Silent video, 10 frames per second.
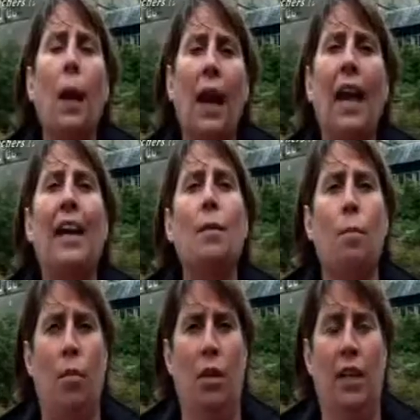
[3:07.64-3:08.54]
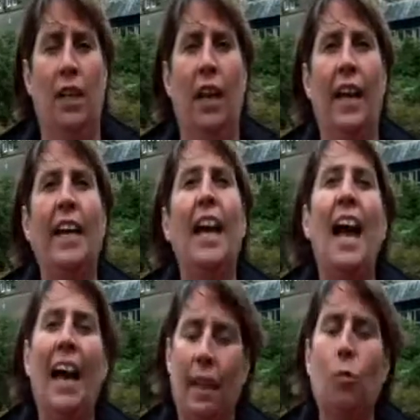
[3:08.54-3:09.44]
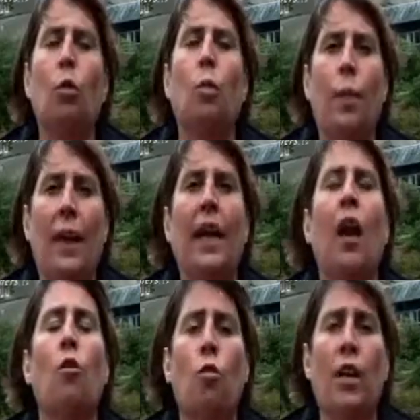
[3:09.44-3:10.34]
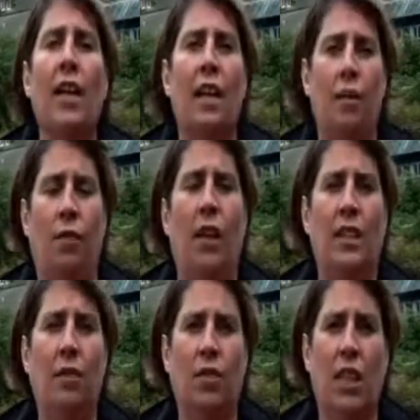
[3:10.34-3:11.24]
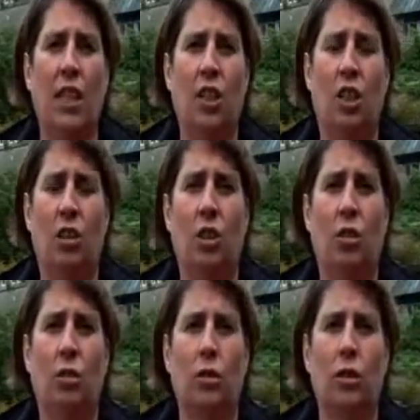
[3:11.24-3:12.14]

Plan it brilliantly and it will be a really effective teaching tool.